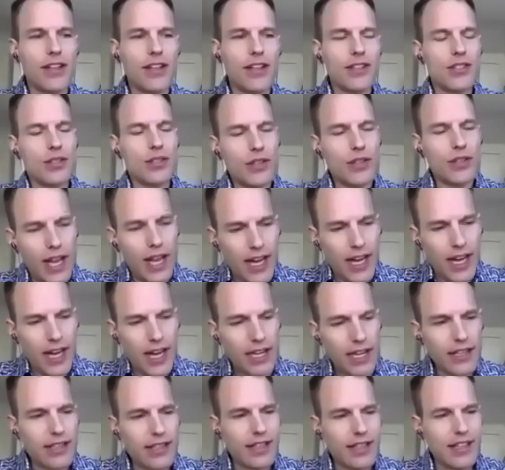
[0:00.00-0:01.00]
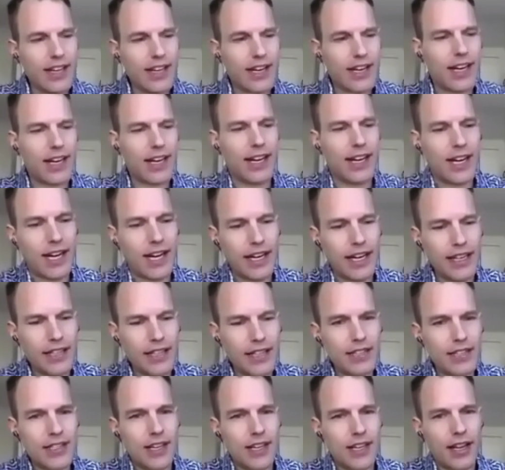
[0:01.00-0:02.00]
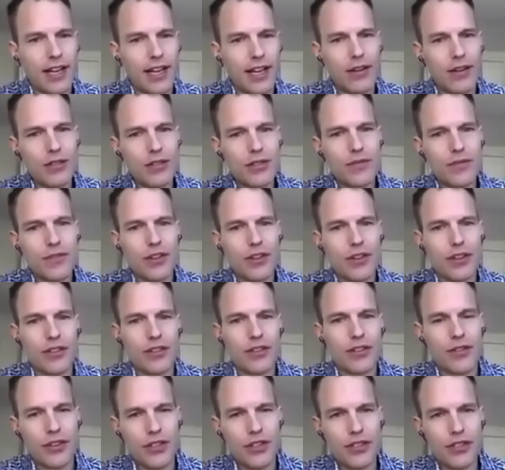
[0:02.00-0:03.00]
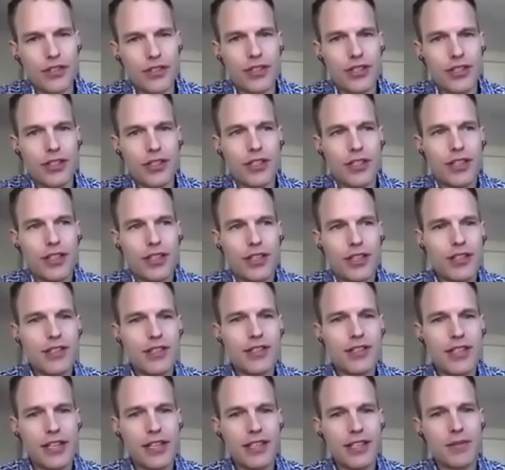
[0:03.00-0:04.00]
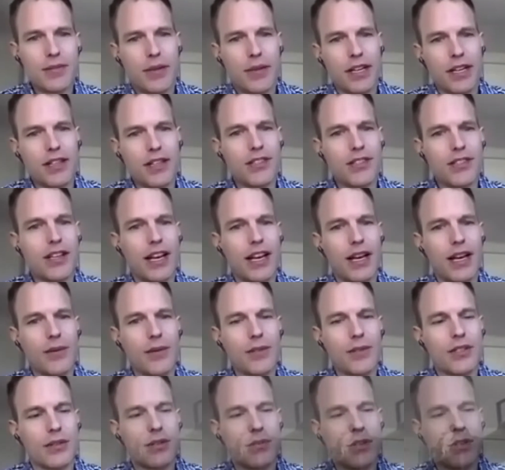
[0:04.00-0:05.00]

So yeah, I didn't sell a house for the first 6 months that I was in